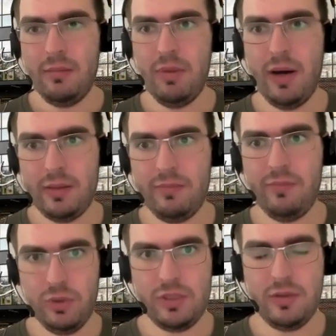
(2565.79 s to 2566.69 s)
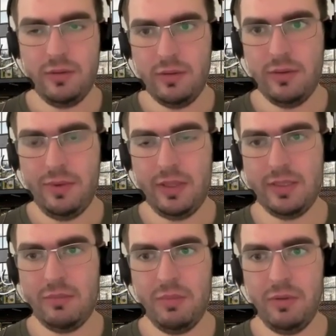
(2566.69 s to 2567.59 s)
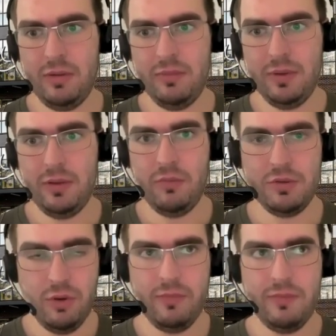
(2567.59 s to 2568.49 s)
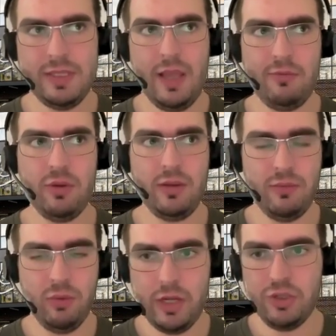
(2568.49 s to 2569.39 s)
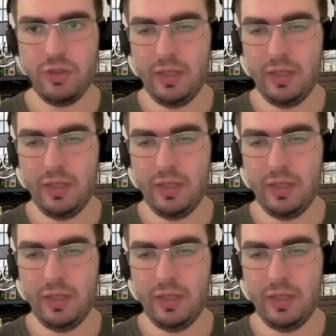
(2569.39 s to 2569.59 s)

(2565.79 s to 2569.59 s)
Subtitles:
but first thing that people will observe with typeful configuration